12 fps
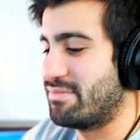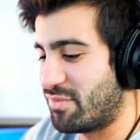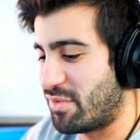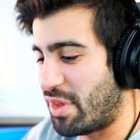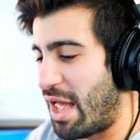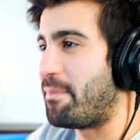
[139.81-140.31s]

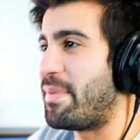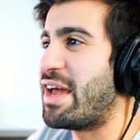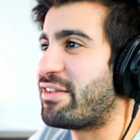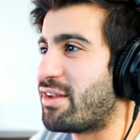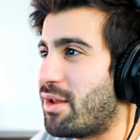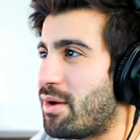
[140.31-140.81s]
That
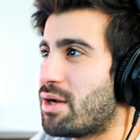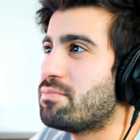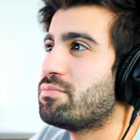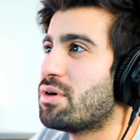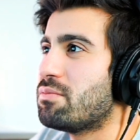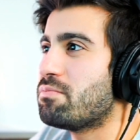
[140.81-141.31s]
bass, dum
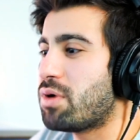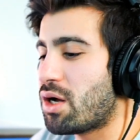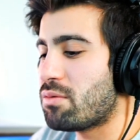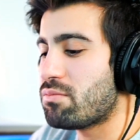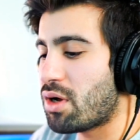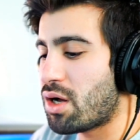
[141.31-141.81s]
bum
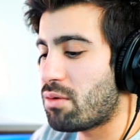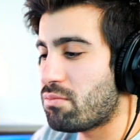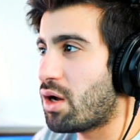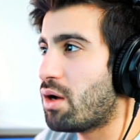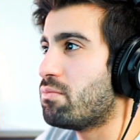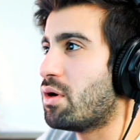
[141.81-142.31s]
bum bum
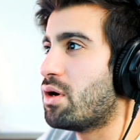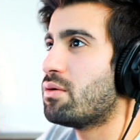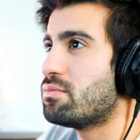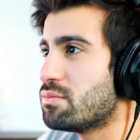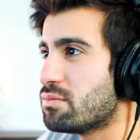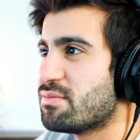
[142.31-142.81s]
bum
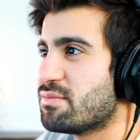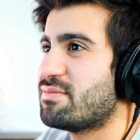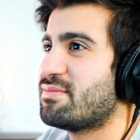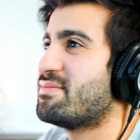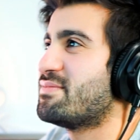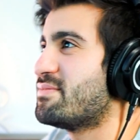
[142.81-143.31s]
bum.
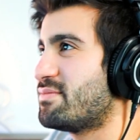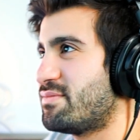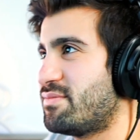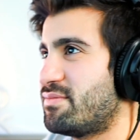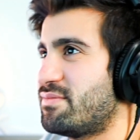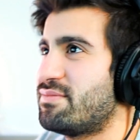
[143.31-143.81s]
That you
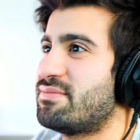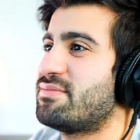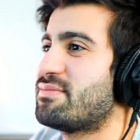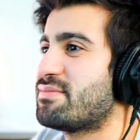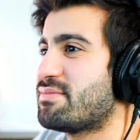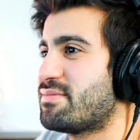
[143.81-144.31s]
can't
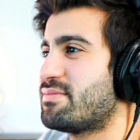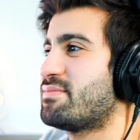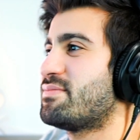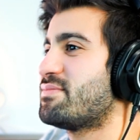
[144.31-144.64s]
refuse.